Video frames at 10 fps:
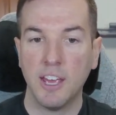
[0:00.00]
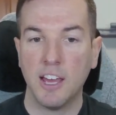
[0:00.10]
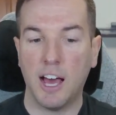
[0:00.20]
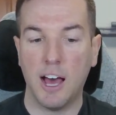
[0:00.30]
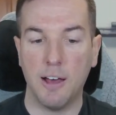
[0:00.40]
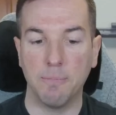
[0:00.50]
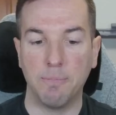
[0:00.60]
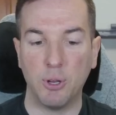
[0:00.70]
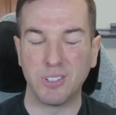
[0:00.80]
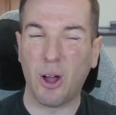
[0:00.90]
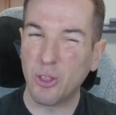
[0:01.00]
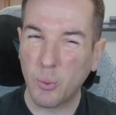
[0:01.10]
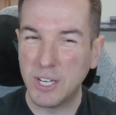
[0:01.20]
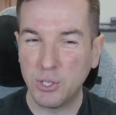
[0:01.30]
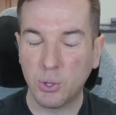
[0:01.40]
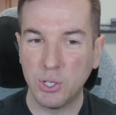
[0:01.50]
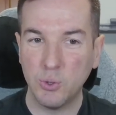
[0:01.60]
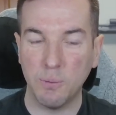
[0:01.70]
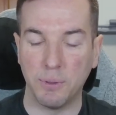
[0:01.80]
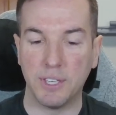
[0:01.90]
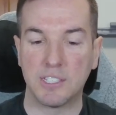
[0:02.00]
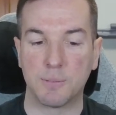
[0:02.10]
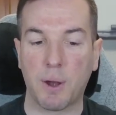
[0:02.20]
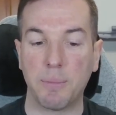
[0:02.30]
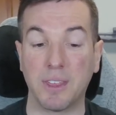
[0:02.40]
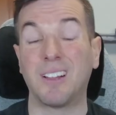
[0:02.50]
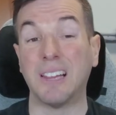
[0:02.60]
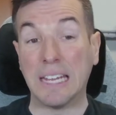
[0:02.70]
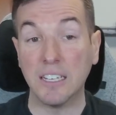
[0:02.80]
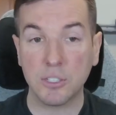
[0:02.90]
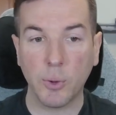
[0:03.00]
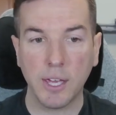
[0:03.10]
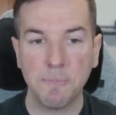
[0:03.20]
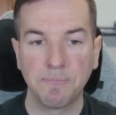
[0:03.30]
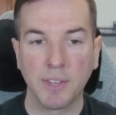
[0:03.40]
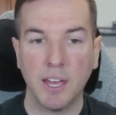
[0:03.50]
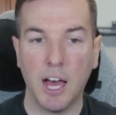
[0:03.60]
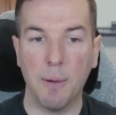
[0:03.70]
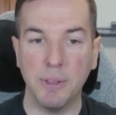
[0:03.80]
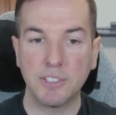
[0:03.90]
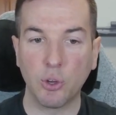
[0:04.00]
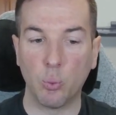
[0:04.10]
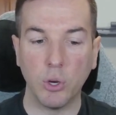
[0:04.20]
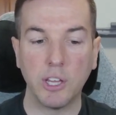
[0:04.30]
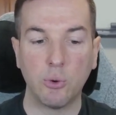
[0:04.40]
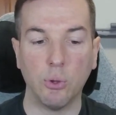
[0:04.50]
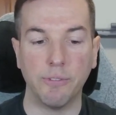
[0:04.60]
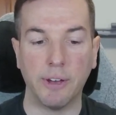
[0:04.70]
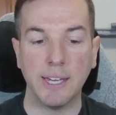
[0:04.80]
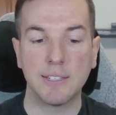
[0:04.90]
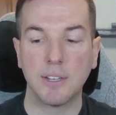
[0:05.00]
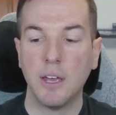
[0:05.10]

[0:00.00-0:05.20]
There's other ways you could do it, but this is probably the cleanest way. But this is a really cool device.